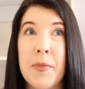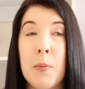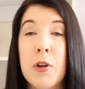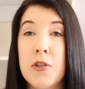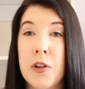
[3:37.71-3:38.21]

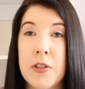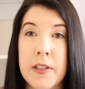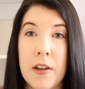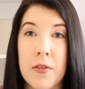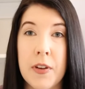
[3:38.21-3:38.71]
puts
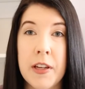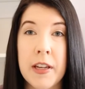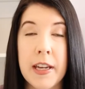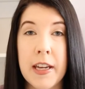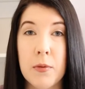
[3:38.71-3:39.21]
herself
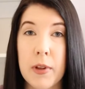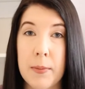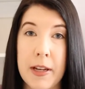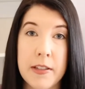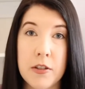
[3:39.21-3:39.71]
in really
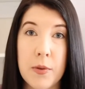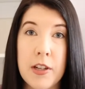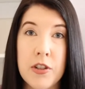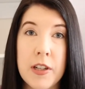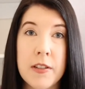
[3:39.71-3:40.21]
bad
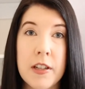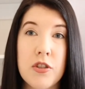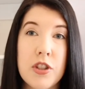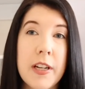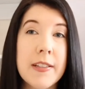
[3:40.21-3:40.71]
situations.
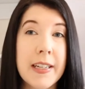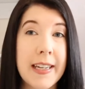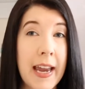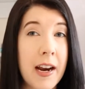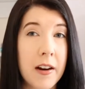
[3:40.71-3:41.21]
She doesn't
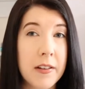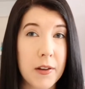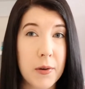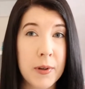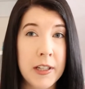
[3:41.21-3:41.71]
care,
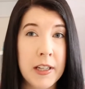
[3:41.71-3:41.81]
though.